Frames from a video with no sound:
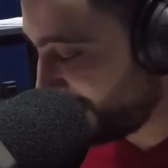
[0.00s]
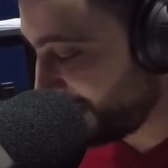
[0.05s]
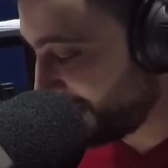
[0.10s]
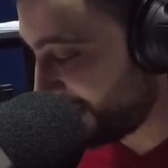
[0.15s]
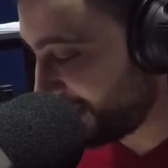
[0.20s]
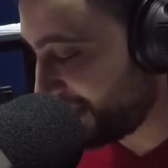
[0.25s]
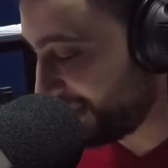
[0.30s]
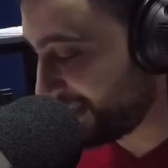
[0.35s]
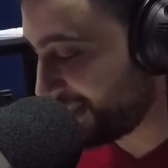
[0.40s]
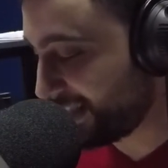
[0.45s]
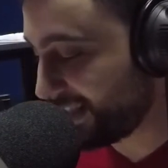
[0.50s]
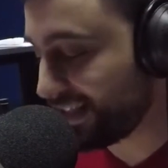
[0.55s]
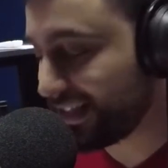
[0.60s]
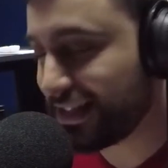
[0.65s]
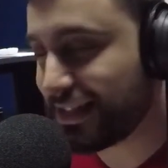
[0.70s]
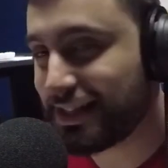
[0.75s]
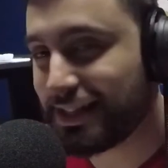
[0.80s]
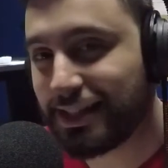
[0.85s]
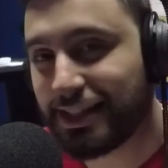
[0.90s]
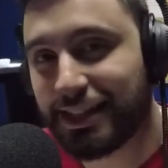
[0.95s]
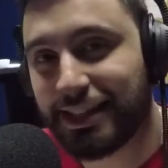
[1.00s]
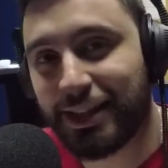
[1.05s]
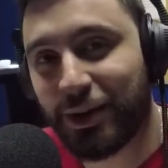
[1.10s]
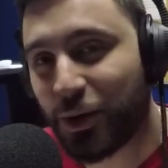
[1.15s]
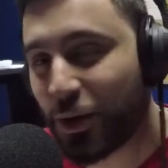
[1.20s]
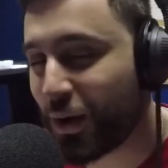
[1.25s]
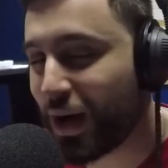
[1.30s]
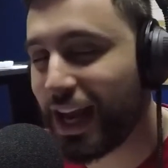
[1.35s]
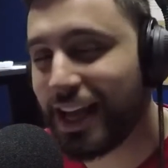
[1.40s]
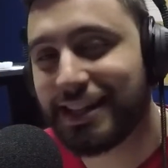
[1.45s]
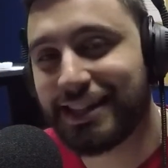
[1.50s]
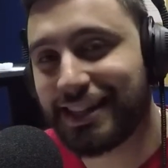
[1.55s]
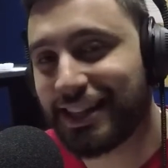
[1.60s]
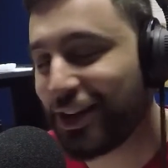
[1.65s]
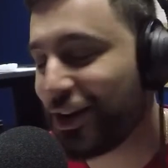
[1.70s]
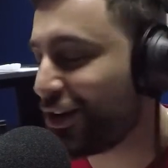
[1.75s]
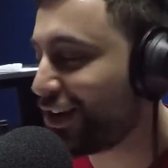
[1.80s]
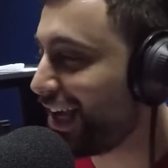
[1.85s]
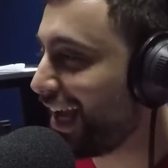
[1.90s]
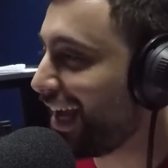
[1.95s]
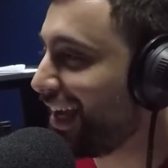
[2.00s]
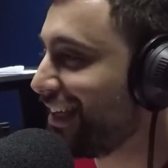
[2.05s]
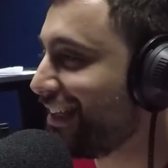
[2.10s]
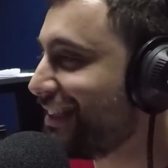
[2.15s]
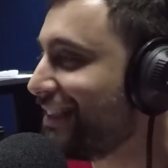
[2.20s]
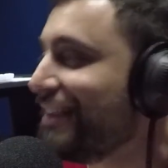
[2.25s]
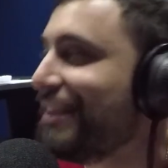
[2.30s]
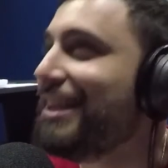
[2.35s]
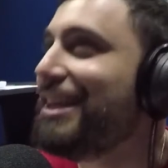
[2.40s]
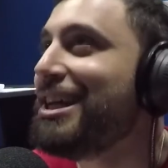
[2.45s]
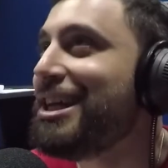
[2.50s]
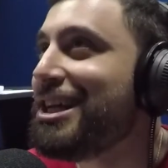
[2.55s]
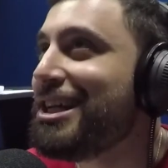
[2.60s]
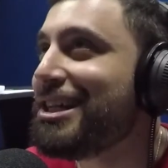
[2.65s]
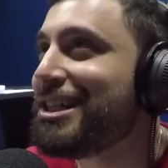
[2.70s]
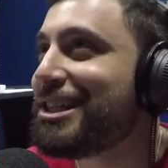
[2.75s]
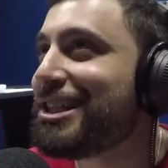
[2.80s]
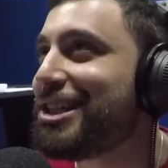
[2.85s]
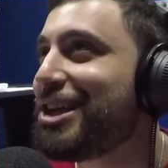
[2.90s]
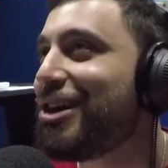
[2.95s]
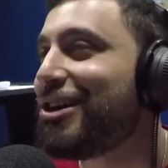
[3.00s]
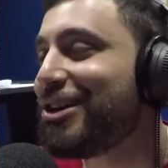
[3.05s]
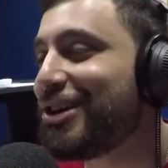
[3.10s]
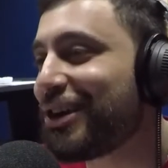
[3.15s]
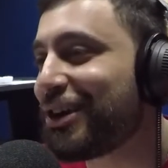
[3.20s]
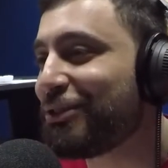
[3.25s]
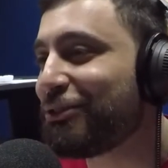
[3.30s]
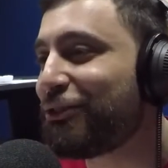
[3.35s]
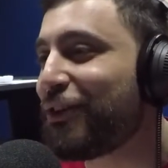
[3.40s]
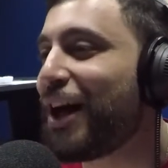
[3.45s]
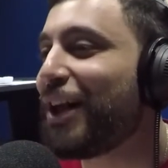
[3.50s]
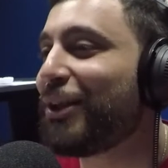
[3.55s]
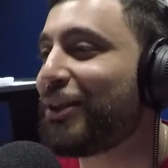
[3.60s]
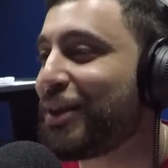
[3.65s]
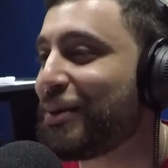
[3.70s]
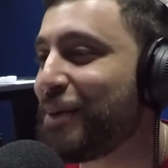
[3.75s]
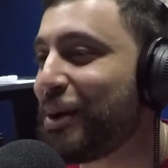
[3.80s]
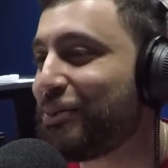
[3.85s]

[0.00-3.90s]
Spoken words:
This is crazy. Okay, so you can follow them.